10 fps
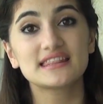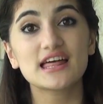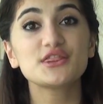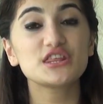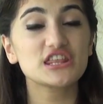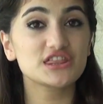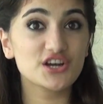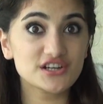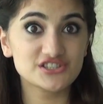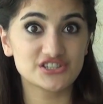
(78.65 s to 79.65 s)
Then the
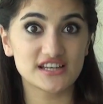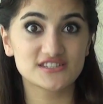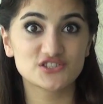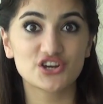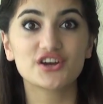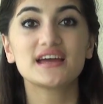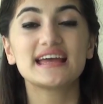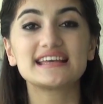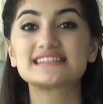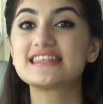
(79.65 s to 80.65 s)
third gesture
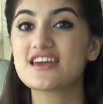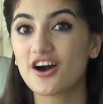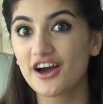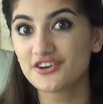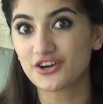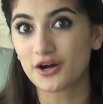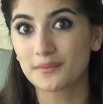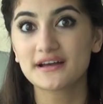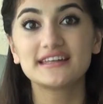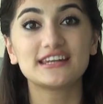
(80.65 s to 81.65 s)
is the eye
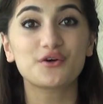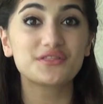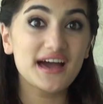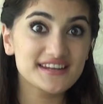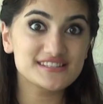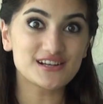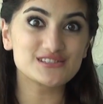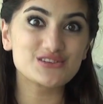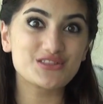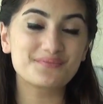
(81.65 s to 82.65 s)
rub. Now that is
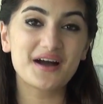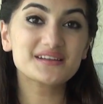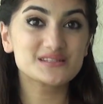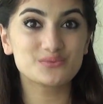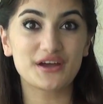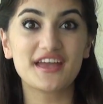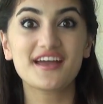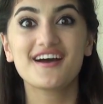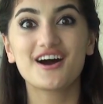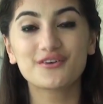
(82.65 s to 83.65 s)
also the mind's
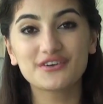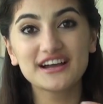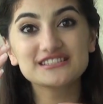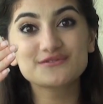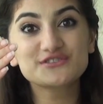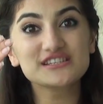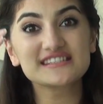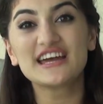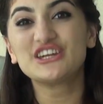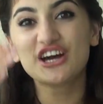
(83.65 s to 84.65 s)
way of kind of just
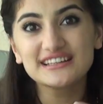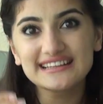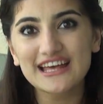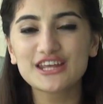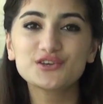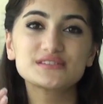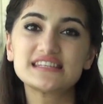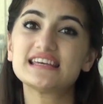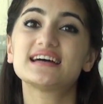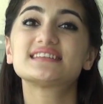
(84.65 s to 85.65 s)
not letting you
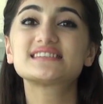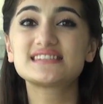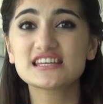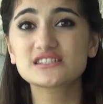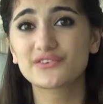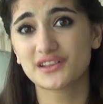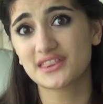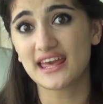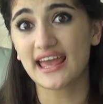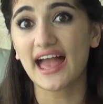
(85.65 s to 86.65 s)
see a distasteful
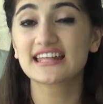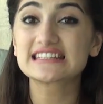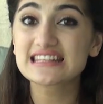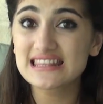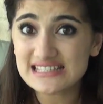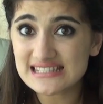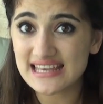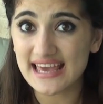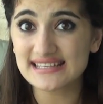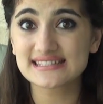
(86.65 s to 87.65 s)
thing. And in this
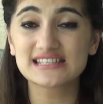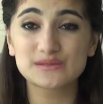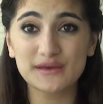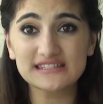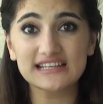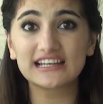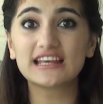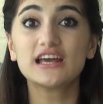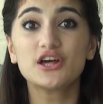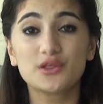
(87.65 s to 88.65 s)
case, it's
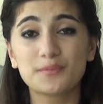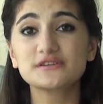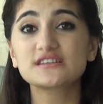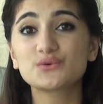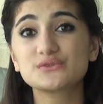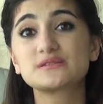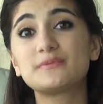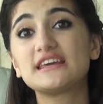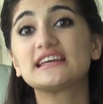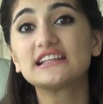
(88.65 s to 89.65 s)
basically the person who's
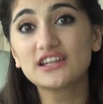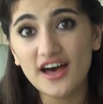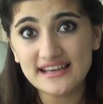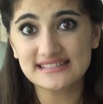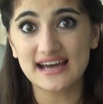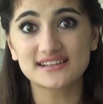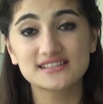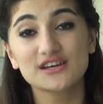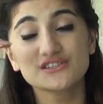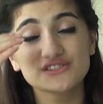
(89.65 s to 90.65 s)
being lied at.
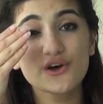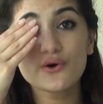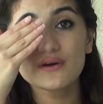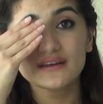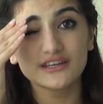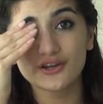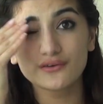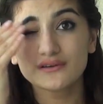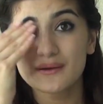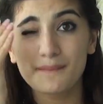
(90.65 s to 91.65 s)
So, you
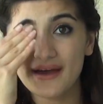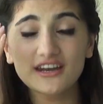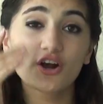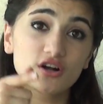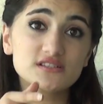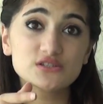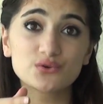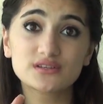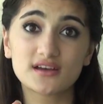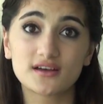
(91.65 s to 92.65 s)
know, men are also
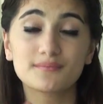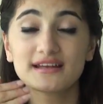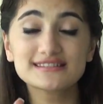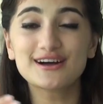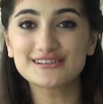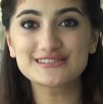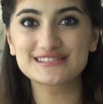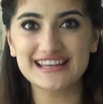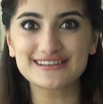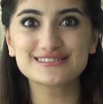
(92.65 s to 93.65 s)
uh, men also
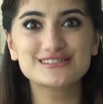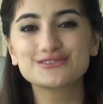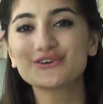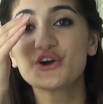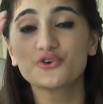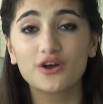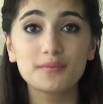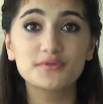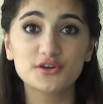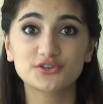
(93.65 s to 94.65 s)
tend to
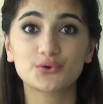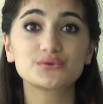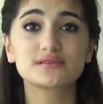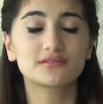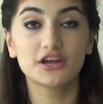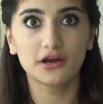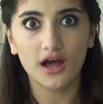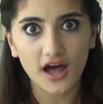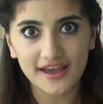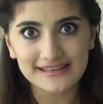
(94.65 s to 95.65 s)
rub their nose their
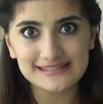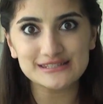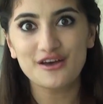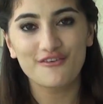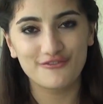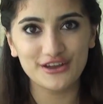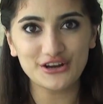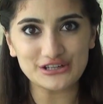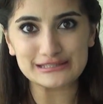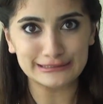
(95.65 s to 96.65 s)
eyes
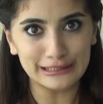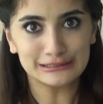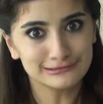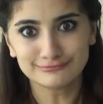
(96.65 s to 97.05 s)
vigorously.